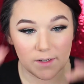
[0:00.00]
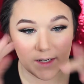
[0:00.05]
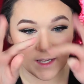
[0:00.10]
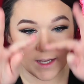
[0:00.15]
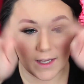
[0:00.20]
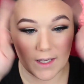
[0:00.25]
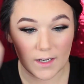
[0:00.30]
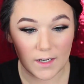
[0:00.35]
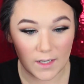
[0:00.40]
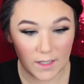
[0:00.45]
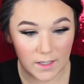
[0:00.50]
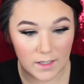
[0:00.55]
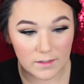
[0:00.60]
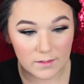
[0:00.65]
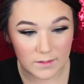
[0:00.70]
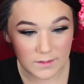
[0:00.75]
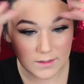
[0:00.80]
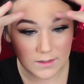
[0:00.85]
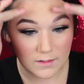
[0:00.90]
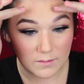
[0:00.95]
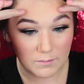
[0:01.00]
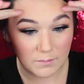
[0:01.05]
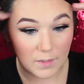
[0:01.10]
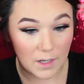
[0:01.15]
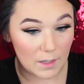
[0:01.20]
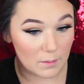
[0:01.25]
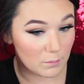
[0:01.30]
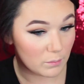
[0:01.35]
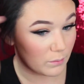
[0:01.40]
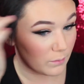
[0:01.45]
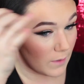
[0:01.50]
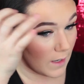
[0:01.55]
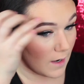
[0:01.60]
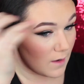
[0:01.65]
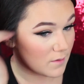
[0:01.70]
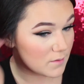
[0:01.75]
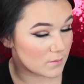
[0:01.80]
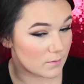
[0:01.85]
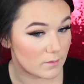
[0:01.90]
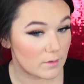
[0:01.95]
went ahead and did my
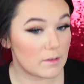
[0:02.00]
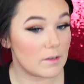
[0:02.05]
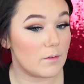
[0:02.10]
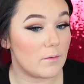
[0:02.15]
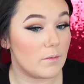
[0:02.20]
brows really